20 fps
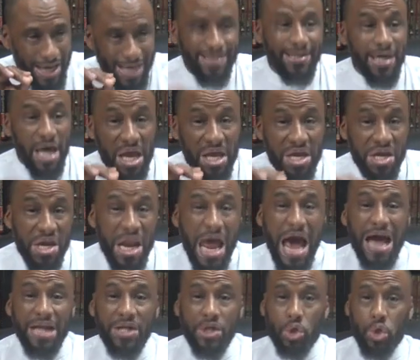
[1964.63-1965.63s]
it's a
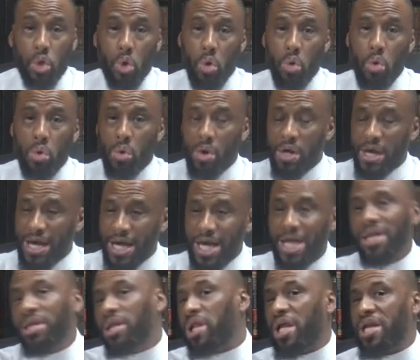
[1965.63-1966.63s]
natural
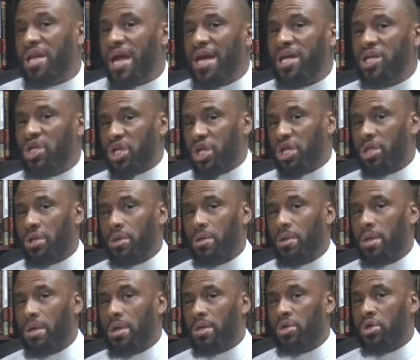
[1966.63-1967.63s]
inclination
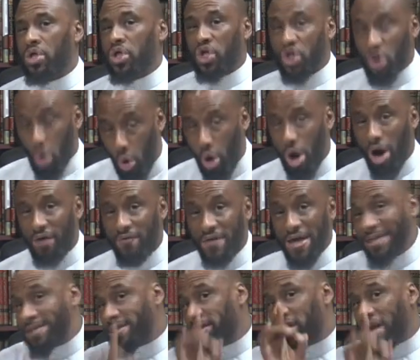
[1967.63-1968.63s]
to show off.
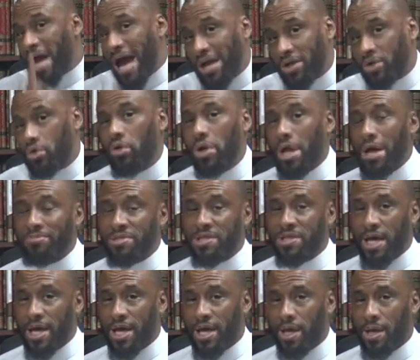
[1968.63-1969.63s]
It's natural, I'm
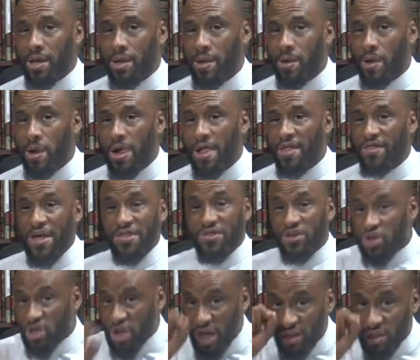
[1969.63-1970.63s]
saying. That
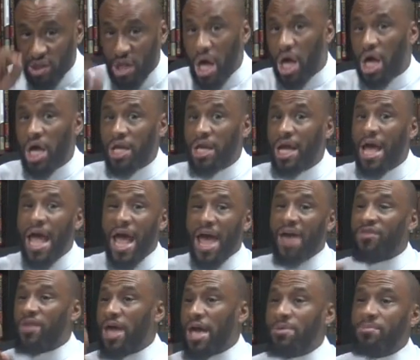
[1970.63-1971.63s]
the shaitan,
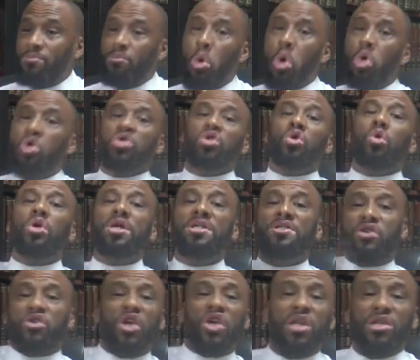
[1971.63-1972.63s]
and, and more so because
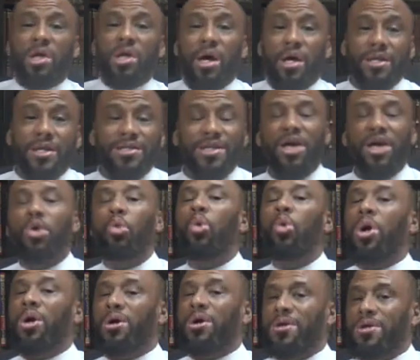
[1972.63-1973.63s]
the shaitan is going to
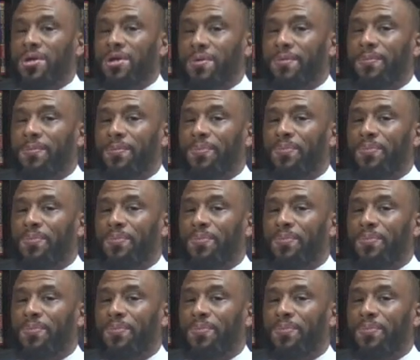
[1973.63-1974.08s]
work on you.